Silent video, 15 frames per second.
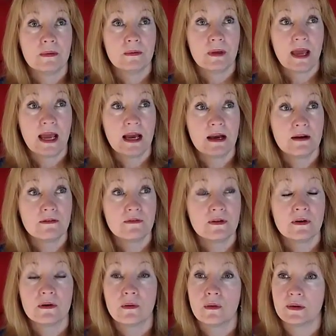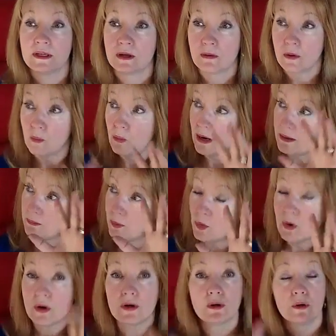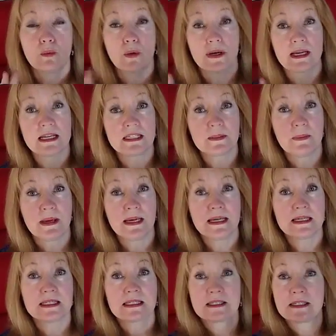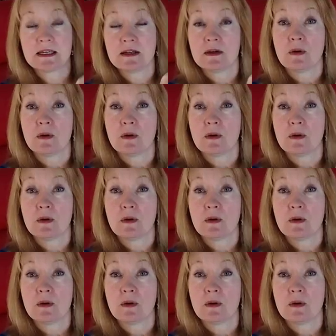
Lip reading: Have, a whiteboard or a working space